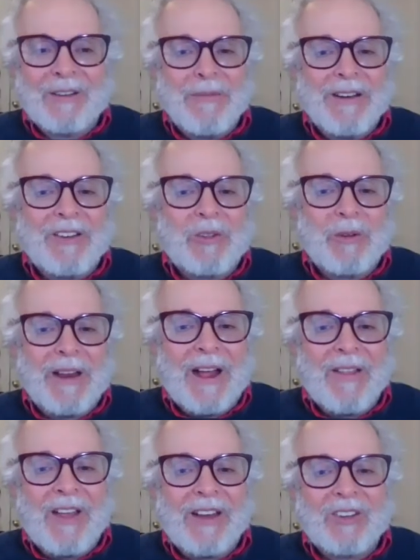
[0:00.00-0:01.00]
a mystery how
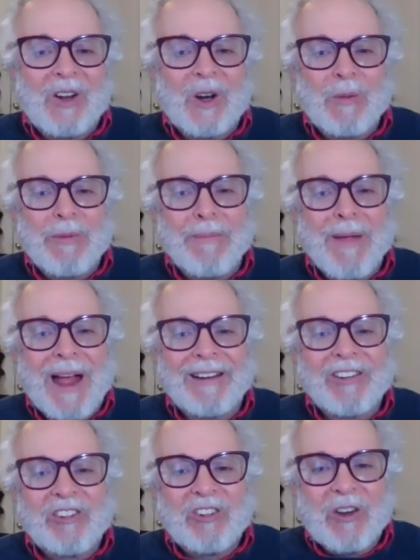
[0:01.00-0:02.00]
that's going to be managed.